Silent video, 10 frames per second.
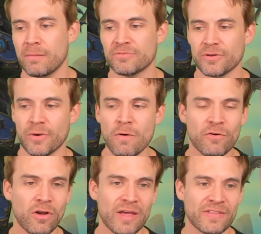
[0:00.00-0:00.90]
So
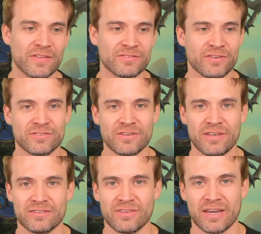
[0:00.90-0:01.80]
overall, I think this
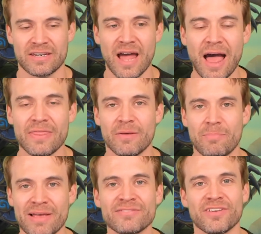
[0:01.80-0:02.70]
is like not the
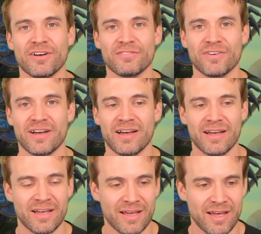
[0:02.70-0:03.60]
best of
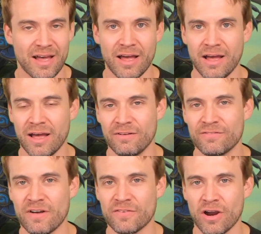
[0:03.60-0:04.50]

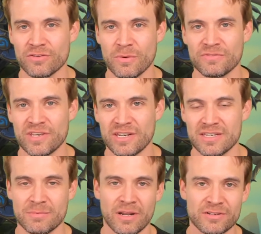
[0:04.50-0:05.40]
cards that we've seen in
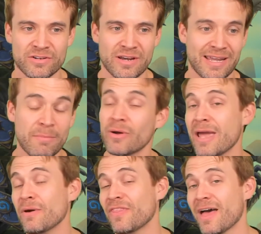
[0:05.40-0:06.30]
Demon Hunter, and I'm
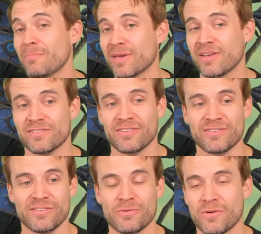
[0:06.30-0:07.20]
okay with that because this
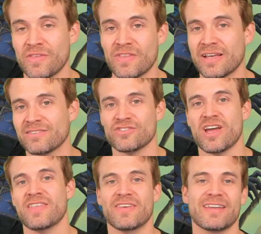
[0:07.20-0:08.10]
is the sort of thing that gets a
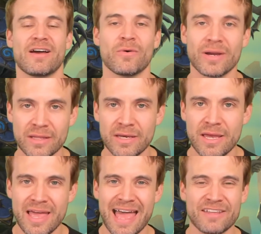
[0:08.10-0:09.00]
giant thing down quickly.
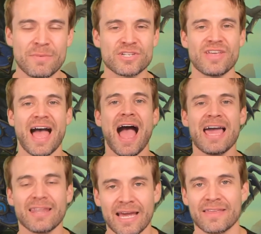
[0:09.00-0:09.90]
And as much as
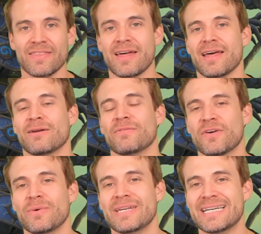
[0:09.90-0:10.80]
I like that, I don't
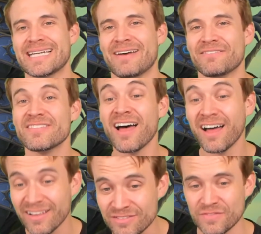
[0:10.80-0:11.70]
think we need to have
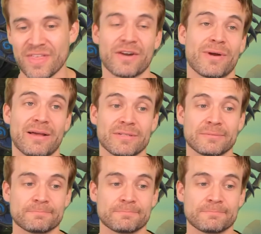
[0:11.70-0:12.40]
tons of that around.